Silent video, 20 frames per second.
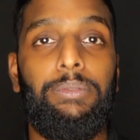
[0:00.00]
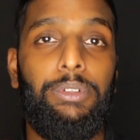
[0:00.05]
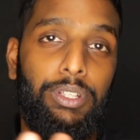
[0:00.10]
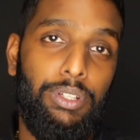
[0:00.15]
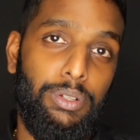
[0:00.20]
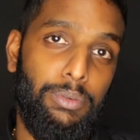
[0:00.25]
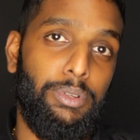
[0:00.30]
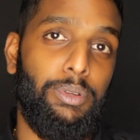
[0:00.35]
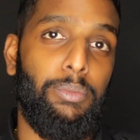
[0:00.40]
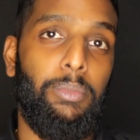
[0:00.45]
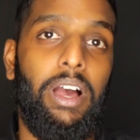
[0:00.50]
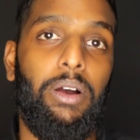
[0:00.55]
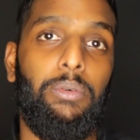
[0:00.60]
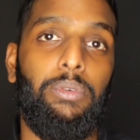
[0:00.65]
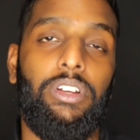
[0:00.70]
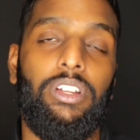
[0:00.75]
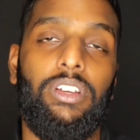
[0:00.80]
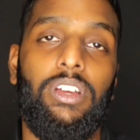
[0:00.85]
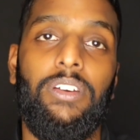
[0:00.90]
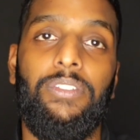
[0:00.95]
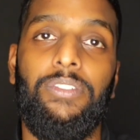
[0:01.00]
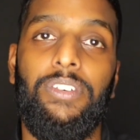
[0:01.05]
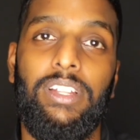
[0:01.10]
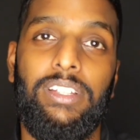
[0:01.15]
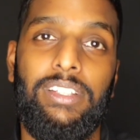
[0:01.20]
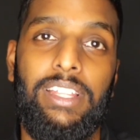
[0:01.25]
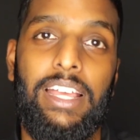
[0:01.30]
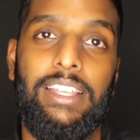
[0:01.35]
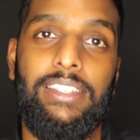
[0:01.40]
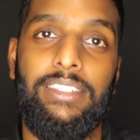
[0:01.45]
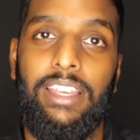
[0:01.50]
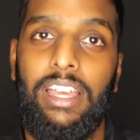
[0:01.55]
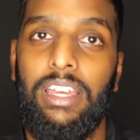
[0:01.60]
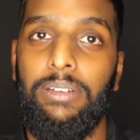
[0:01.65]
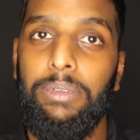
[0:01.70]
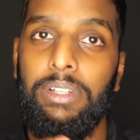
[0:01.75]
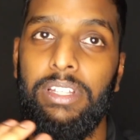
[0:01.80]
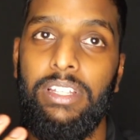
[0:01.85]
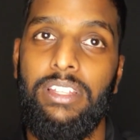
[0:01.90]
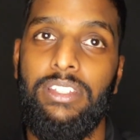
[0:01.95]
you might want to go for the debt
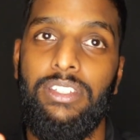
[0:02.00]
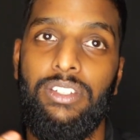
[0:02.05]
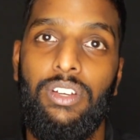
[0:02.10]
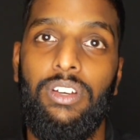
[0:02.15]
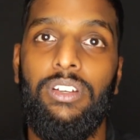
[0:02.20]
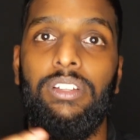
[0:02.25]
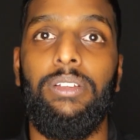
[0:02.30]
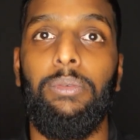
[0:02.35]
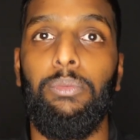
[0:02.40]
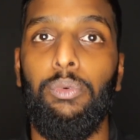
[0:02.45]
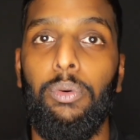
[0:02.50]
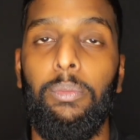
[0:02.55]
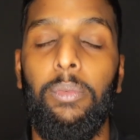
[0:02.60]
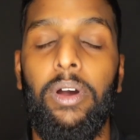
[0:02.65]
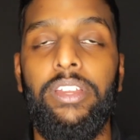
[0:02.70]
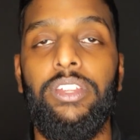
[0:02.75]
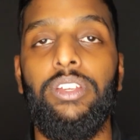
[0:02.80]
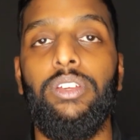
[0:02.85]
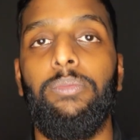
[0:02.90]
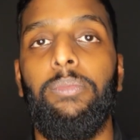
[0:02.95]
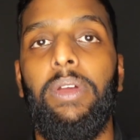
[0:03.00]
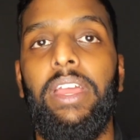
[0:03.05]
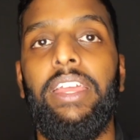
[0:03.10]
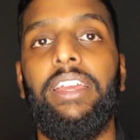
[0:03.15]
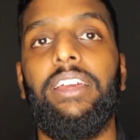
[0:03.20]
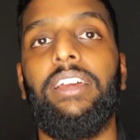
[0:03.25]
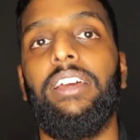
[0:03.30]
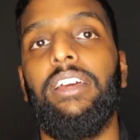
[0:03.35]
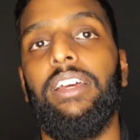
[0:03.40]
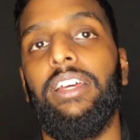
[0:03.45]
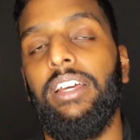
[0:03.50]
side because the more money you make,